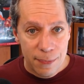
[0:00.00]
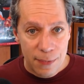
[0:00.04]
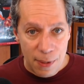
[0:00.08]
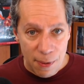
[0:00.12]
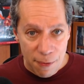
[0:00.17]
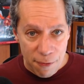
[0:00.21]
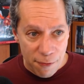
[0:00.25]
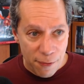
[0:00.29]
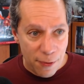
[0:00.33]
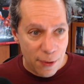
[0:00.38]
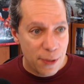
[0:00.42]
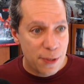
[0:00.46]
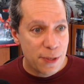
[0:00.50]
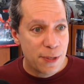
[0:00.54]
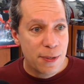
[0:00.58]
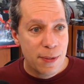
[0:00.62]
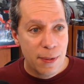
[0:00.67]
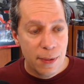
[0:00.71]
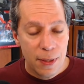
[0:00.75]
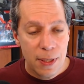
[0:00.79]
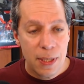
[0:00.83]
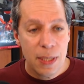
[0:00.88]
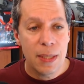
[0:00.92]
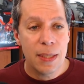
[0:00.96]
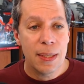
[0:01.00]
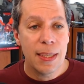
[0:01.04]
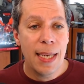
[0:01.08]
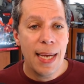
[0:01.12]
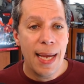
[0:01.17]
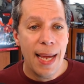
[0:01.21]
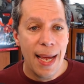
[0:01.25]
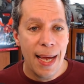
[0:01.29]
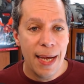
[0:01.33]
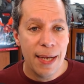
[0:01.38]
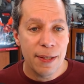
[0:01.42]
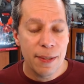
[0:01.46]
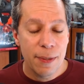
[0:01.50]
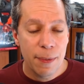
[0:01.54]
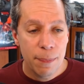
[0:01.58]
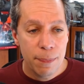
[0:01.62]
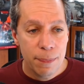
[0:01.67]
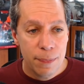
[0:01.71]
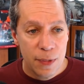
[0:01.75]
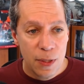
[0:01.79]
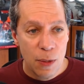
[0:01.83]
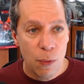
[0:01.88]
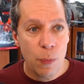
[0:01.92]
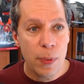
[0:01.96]
first look at
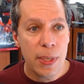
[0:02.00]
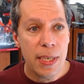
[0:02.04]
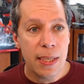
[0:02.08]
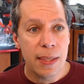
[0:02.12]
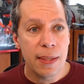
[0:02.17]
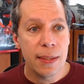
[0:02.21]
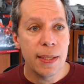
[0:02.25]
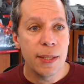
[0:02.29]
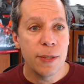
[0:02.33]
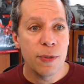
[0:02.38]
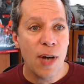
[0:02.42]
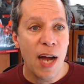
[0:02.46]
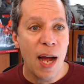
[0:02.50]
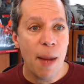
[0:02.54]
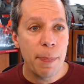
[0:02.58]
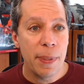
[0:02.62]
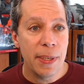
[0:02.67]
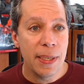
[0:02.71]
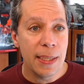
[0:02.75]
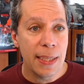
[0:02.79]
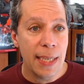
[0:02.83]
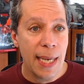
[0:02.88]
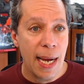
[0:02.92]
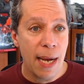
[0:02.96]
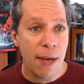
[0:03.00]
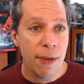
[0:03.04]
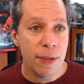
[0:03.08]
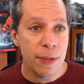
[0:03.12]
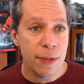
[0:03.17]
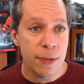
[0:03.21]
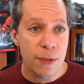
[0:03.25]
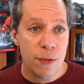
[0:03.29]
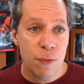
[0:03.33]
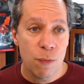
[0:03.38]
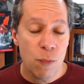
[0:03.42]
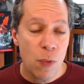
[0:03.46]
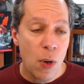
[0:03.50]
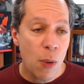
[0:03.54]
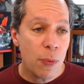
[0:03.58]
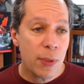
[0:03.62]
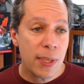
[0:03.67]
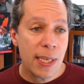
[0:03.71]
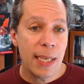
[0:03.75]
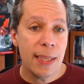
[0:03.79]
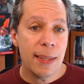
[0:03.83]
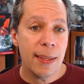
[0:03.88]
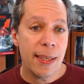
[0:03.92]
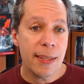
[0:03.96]
the weekly drop-in encounters. What
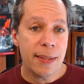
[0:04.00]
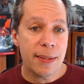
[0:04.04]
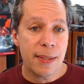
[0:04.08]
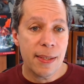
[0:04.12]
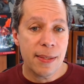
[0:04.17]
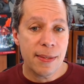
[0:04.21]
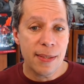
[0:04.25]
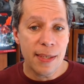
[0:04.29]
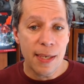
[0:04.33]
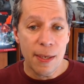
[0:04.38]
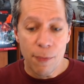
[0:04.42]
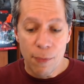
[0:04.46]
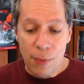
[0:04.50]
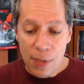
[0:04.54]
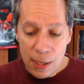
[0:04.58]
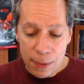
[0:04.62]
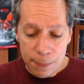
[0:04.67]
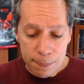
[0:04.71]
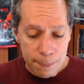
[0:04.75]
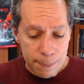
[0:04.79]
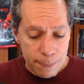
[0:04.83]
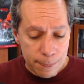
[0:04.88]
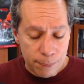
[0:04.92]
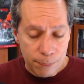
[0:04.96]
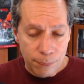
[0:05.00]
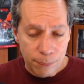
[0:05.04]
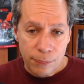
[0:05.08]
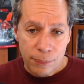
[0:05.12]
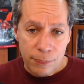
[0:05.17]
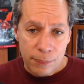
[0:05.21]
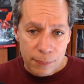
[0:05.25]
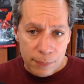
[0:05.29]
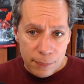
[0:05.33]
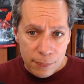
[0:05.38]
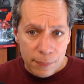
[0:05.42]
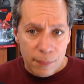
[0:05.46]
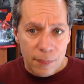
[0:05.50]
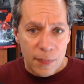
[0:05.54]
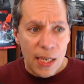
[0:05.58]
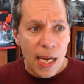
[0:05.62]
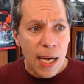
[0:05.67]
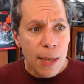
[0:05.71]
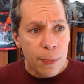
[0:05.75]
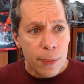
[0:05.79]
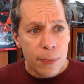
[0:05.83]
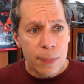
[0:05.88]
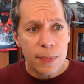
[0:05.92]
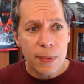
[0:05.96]
would I like to see? Well,
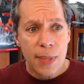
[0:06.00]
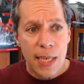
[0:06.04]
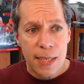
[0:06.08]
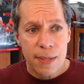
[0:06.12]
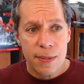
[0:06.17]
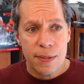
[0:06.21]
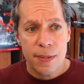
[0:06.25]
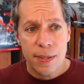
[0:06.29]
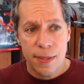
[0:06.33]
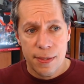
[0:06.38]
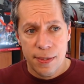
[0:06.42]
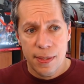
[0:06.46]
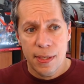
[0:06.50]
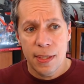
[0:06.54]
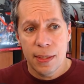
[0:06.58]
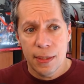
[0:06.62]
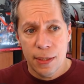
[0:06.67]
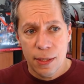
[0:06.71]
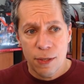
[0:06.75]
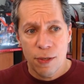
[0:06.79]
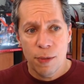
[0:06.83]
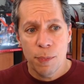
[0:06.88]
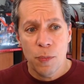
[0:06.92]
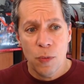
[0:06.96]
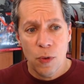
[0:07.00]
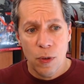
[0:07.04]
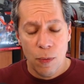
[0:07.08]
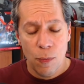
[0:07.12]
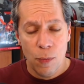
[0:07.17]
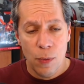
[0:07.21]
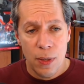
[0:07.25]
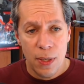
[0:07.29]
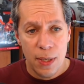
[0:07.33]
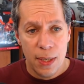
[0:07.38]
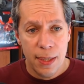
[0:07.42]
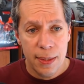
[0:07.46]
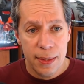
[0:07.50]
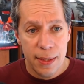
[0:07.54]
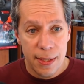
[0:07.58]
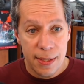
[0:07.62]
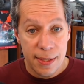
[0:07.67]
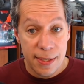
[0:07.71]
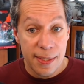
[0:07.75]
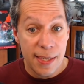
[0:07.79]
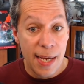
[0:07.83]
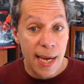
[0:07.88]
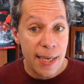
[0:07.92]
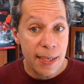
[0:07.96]
I would like to see a little more work on the
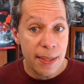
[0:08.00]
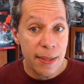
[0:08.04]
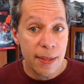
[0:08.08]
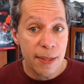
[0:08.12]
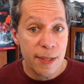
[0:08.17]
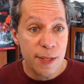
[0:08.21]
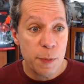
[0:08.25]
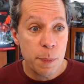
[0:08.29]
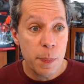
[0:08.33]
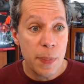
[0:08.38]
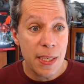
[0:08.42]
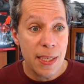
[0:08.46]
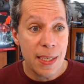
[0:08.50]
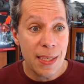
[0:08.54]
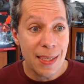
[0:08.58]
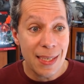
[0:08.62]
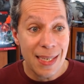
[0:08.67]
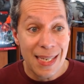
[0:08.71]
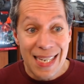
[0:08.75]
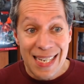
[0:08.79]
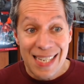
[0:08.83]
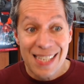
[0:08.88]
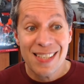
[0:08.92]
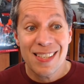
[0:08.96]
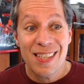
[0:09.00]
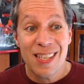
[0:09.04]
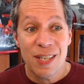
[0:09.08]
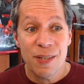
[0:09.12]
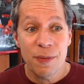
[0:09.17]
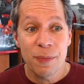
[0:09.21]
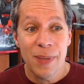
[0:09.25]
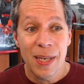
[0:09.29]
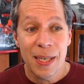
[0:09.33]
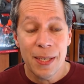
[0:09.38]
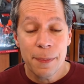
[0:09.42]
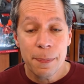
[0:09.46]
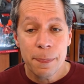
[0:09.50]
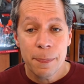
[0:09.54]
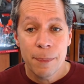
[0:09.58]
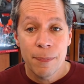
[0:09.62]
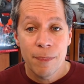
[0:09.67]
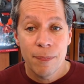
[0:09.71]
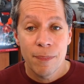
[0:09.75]
design of these being easy to run,